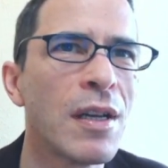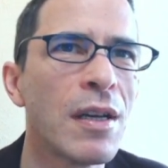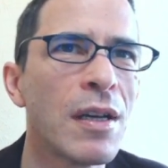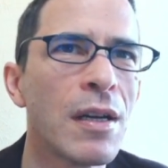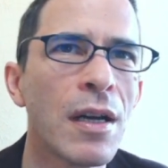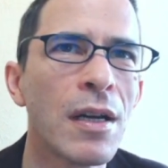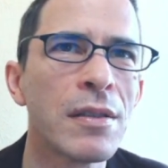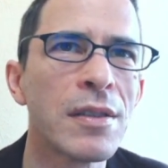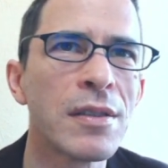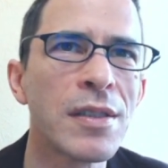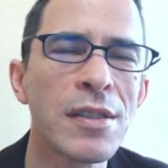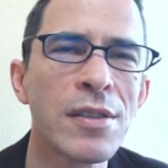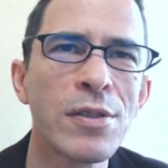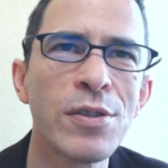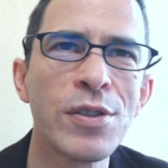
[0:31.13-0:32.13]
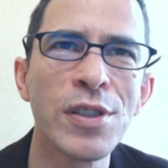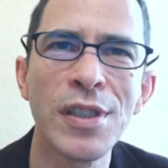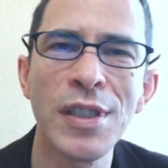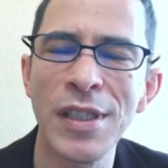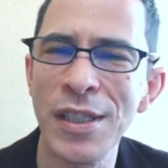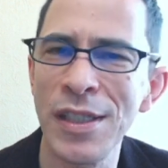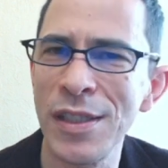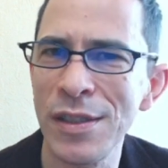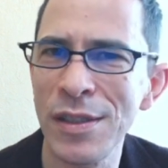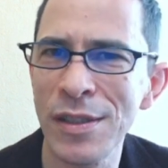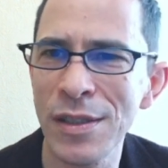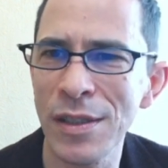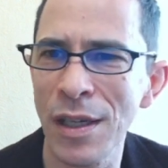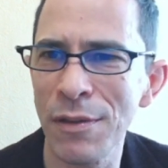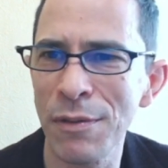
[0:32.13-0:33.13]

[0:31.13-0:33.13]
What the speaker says: the Tesuji is